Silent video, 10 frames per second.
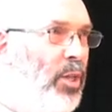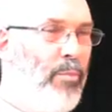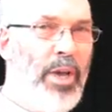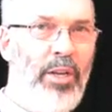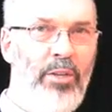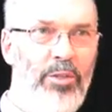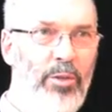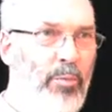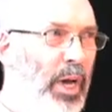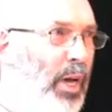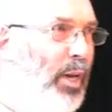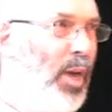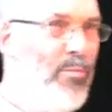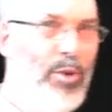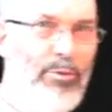the money to buy
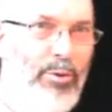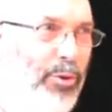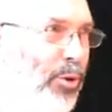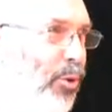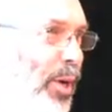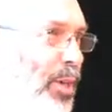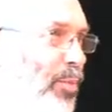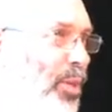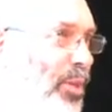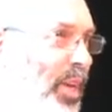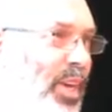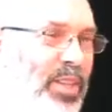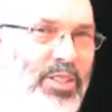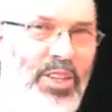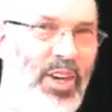lumber from Norway to build a
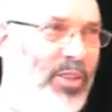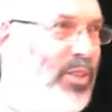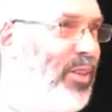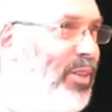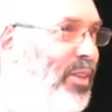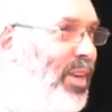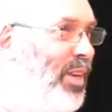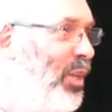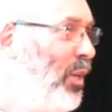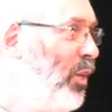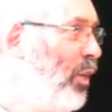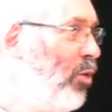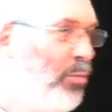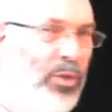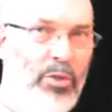house in Iceland. That they
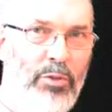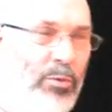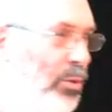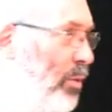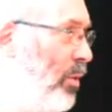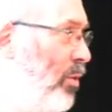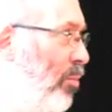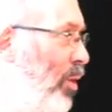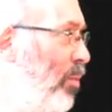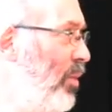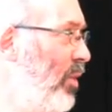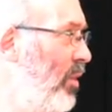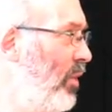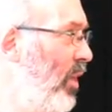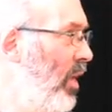could be used for all sorts of
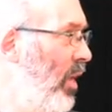purposes.